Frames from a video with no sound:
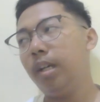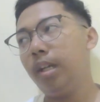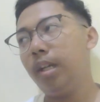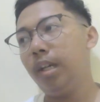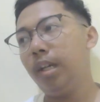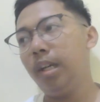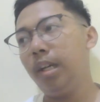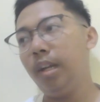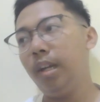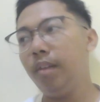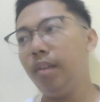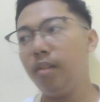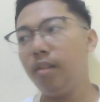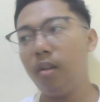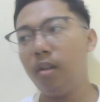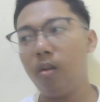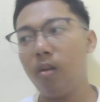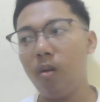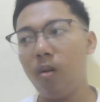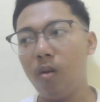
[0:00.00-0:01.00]
It is
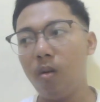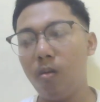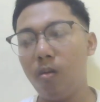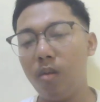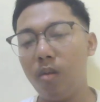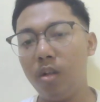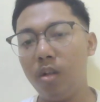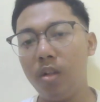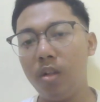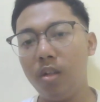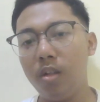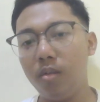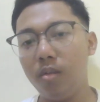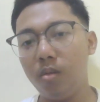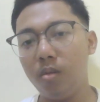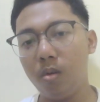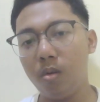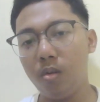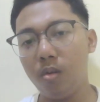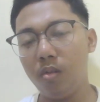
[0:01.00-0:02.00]
an oral
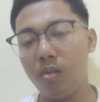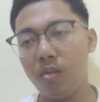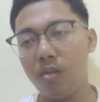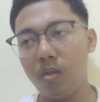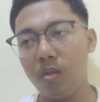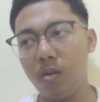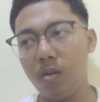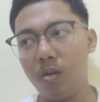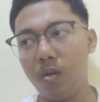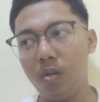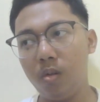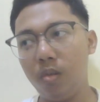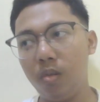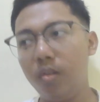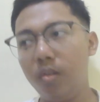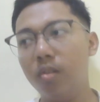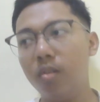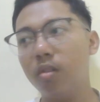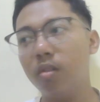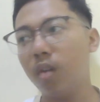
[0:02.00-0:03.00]
discourse, so you
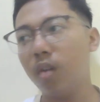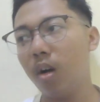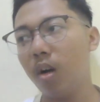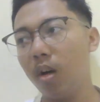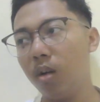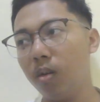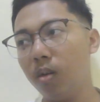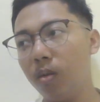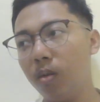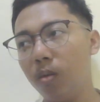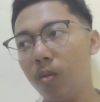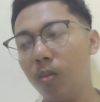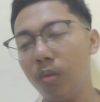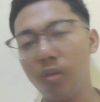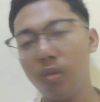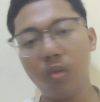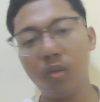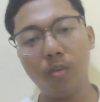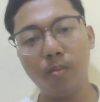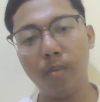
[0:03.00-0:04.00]
just talk with
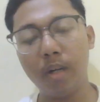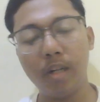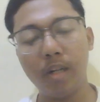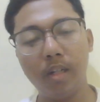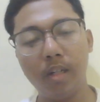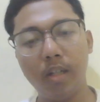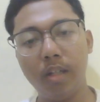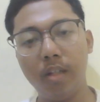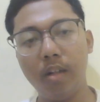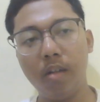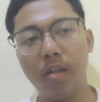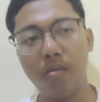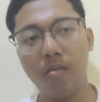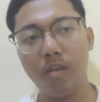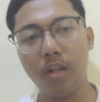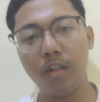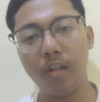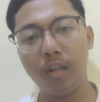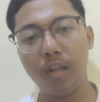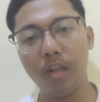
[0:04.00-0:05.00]
somebody
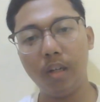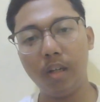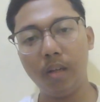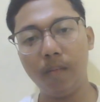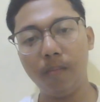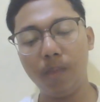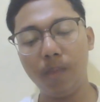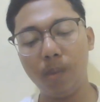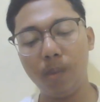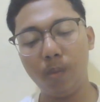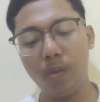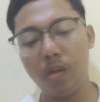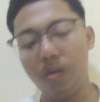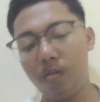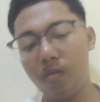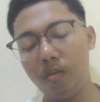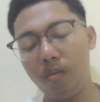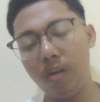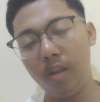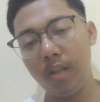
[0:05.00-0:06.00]
directly
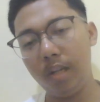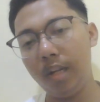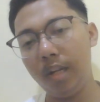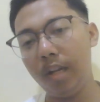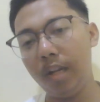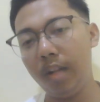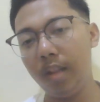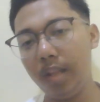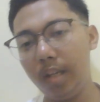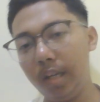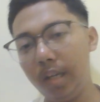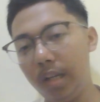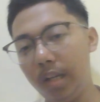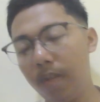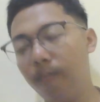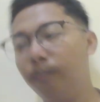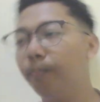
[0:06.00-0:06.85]
without writing anything,